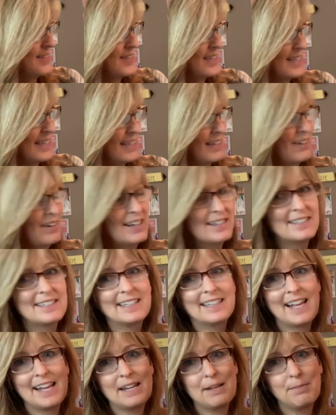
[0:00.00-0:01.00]
said the grouchy
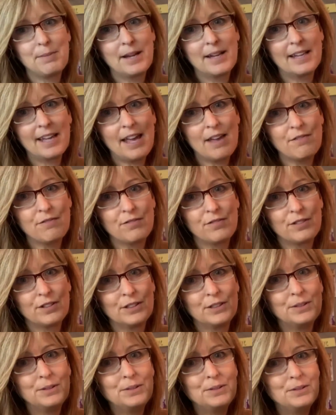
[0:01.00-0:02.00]
ladybug, and
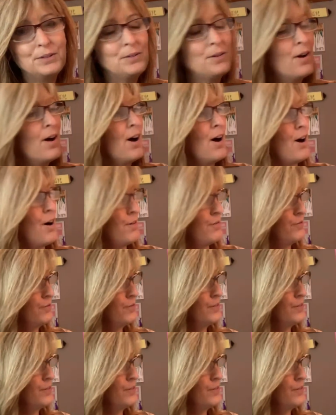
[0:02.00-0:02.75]
flew off.